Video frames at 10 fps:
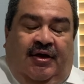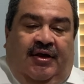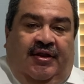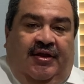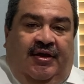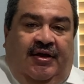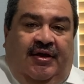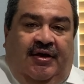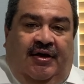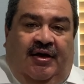
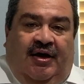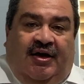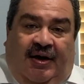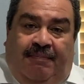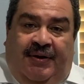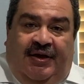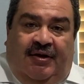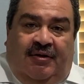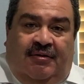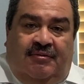the company
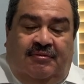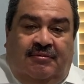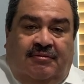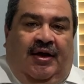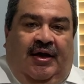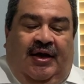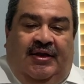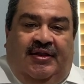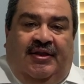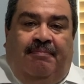law,
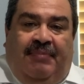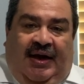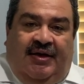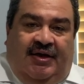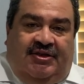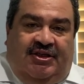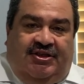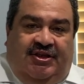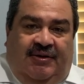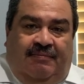and the banking
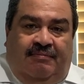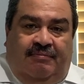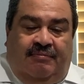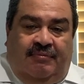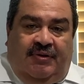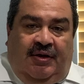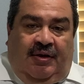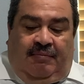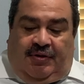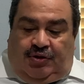system,
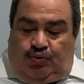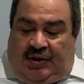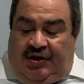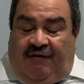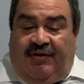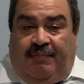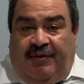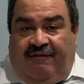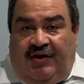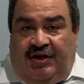because one of the
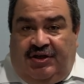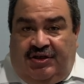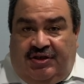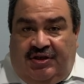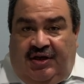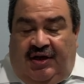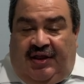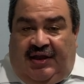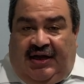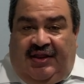privileges
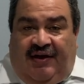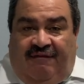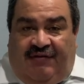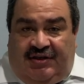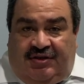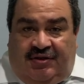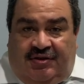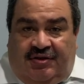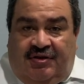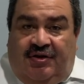that the
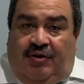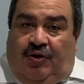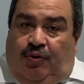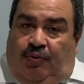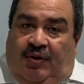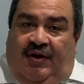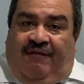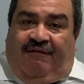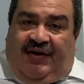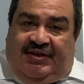investors who will
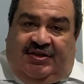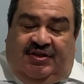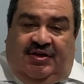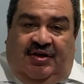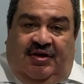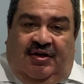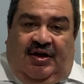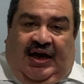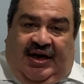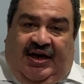invest
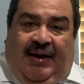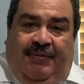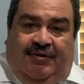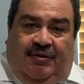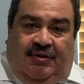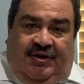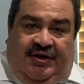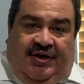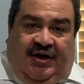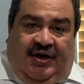a capital in
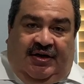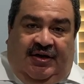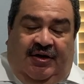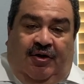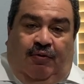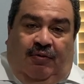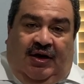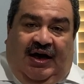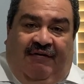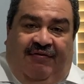Iraq will
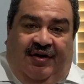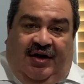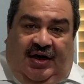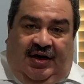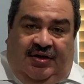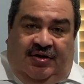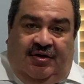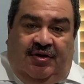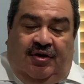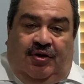have the right
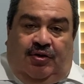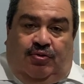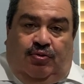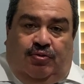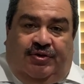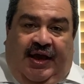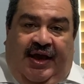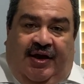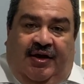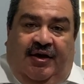to
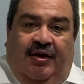take